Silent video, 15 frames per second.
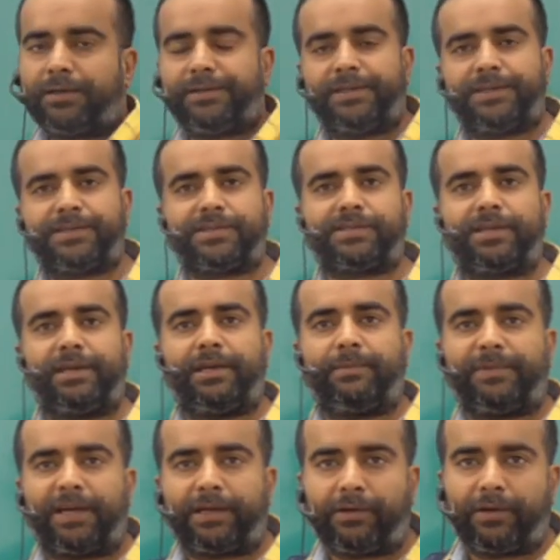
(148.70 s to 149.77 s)
this is the
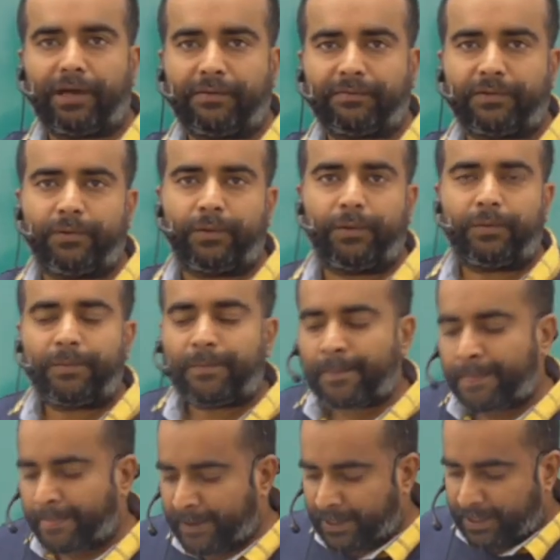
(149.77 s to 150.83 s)
name that you have to know.
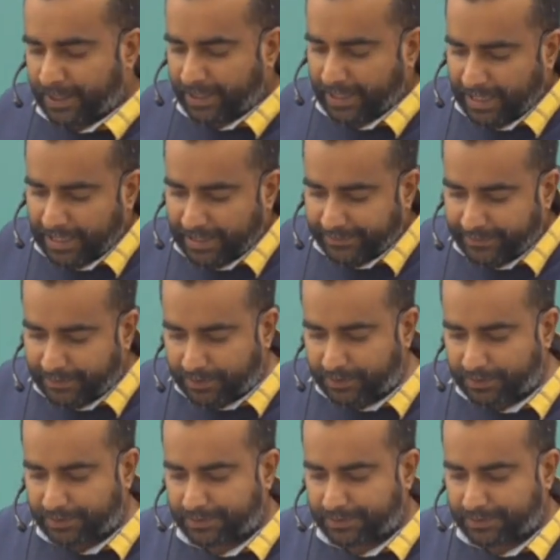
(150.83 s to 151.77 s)
And